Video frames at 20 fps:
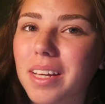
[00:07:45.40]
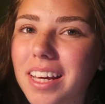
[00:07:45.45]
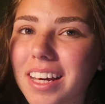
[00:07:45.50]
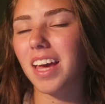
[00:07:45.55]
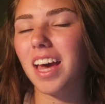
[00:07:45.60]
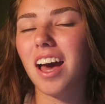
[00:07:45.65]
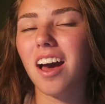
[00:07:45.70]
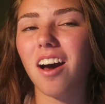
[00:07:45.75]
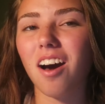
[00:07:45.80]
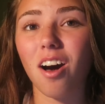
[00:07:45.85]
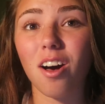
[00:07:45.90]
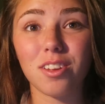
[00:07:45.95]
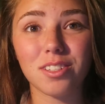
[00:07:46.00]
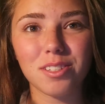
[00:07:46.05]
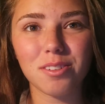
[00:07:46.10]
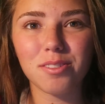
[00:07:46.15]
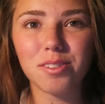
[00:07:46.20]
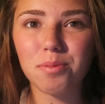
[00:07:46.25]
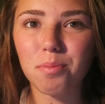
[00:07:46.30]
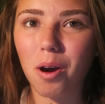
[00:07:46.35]
because
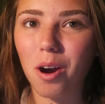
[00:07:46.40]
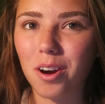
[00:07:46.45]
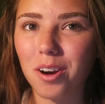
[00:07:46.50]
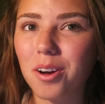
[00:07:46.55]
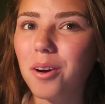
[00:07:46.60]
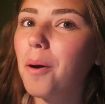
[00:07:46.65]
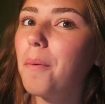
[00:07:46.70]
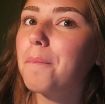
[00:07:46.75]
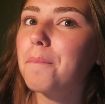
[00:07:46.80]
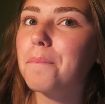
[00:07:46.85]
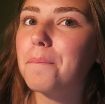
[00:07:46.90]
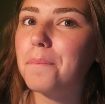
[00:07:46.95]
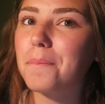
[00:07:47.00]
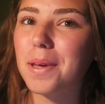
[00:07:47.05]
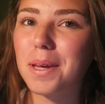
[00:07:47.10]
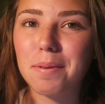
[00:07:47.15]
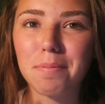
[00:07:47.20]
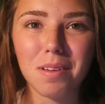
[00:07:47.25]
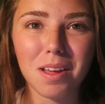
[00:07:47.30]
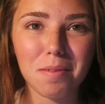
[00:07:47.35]
also tomorrow,
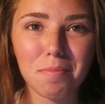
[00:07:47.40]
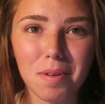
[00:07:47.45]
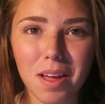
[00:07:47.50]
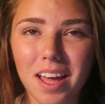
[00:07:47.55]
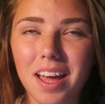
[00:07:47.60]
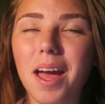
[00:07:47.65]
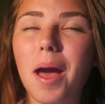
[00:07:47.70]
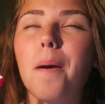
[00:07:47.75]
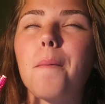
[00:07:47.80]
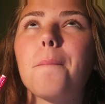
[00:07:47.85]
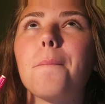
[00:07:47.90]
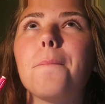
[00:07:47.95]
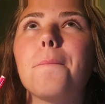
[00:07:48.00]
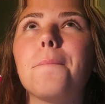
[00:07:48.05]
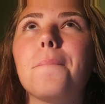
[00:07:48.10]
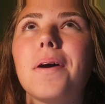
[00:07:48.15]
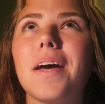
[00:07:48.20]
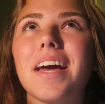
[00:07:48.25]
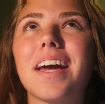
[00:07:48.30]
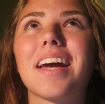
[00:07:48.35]
big
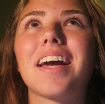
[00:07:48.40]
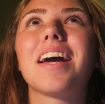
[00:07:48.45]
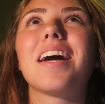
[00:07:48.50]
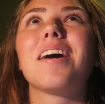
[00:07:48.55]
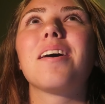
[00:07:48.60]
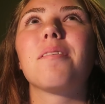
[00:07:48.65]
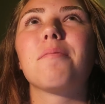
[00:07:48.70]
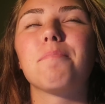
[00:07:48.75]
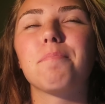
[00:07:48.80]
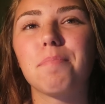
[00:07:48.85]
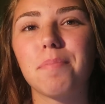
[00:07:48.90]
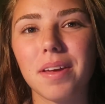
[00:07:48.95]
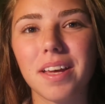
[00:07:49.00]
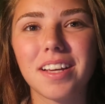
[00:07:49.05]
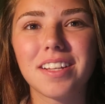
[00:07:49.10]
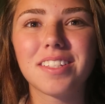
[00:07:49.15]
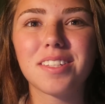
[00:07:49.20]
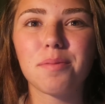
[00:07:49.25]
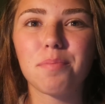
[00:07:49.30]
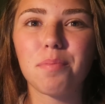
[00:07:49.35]

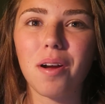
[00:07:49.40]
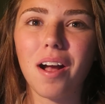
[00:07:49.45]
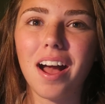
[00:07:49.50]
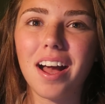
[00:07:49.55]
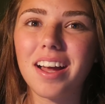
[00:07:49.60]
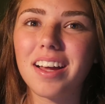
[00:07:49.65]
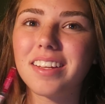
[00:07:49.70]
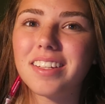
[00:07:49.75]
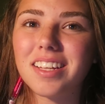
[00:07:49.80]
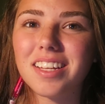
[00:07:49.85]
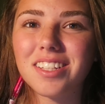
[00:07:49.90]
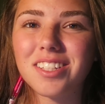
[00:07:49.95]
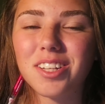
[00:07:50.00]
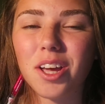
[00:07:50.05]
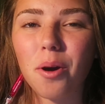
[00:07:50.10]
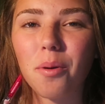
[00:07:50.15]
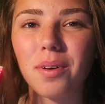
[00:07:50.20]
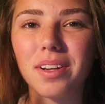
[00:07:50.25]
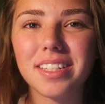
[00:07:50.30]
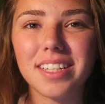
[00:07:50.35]
surprise. It's
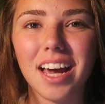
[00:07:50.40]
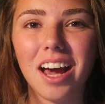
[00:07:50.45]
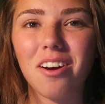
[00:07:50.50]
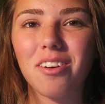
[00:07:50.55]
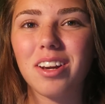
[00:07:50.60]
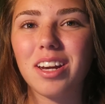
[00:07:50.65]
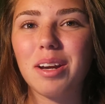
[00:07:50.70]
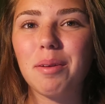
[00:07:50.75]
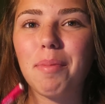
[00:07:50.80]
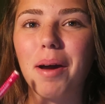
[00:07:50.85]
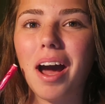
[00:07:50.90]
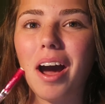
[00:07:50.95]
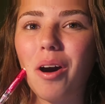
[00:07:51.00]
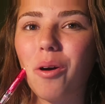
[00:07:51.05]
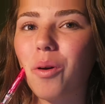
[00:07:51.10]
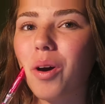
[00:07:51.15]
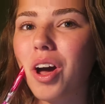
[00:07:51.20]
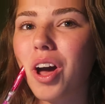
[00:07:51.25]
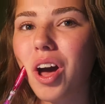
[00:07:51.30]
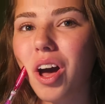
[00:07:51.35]
going down at
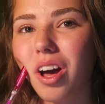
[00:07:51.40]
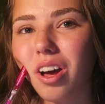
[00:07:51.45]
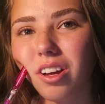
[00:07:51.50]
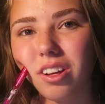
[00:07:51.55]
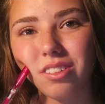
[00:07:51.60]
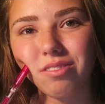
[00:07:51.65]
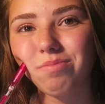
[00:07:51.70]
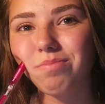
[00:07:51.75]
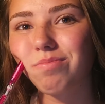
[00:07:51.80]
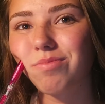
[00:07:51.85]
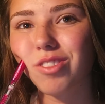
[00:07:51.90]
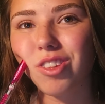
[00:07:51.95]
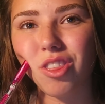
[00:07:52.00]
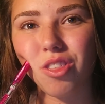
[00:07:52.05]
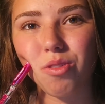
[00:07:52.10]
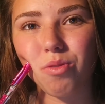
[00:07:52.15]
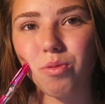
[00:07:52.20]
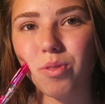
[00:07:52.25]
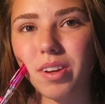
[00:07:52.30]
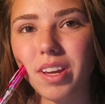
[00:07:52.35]
about
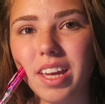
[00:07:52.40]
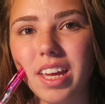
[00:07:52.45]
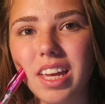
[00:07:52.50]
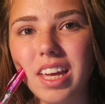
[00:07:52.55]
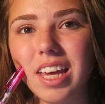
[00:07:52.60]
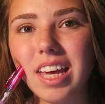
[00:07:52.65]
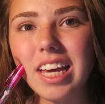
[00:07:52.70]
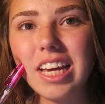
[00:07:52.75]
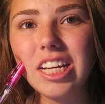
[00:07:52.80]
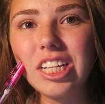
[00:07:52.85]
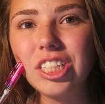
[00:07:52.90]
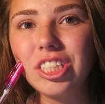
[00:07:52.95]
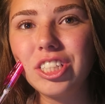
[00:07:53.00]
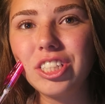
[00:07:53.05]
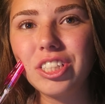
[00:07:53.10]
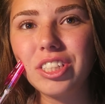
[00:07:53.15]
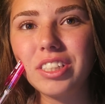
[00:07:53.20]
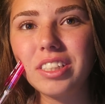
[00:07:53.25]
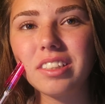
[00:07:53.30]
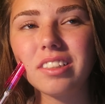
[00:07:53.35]

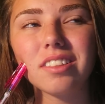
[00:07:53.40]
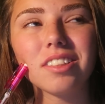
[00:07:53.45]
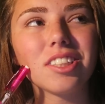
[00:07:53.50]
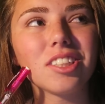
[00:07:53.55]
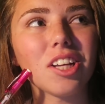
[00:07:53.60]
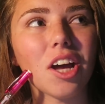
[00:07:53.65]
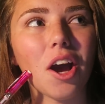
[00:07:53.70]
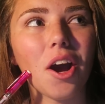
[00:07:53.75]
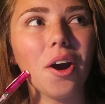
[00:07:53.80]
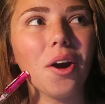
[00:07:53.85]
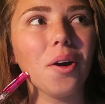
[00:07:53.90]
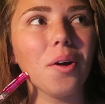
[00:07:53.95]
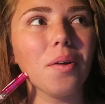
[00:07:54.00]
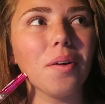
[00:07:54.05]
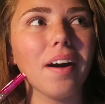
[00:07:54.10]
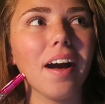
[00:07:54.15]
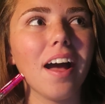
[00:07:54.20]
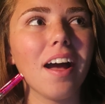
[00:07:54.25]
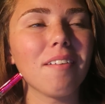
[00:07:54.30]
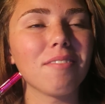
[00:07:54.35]
3-ish.
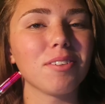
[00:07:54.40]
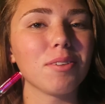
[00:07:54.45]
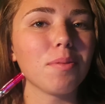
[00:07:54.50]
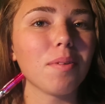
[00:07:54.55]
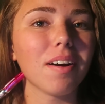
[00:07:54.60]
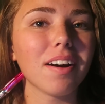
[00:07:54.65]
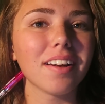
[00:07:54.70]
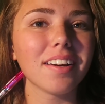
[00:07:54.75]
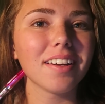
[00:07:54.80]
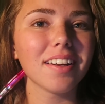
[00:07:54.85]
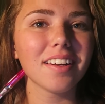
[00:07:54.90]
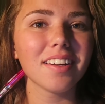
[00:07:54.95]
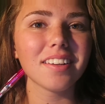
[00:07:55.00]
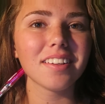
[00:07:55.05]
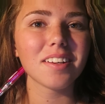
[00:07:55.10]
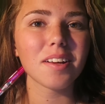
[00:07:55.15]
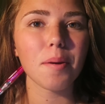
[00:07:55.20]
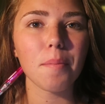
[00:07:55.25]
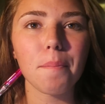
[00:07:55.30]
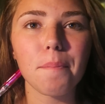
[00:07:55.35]
So everyone
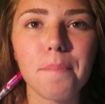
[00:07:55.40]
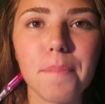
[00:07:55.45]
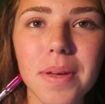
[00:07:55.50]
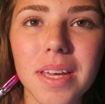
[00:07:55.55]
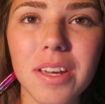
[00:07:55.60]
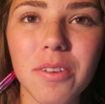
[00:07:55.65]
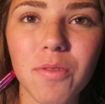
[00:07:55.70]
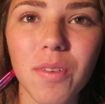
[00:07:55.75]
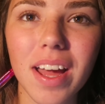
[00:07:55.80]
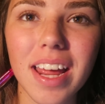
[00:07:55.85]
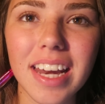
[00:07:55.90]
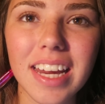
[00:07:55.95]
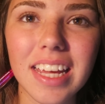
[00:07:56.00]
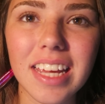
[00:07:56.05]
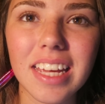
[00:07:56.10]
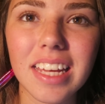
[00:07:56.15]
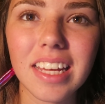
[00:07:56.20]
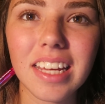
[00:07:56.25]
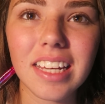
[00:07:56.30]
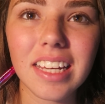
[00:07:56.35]
be
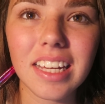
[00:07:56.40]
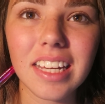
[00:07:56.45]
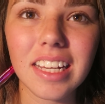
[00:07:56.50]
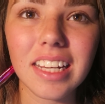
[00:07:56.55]
ready.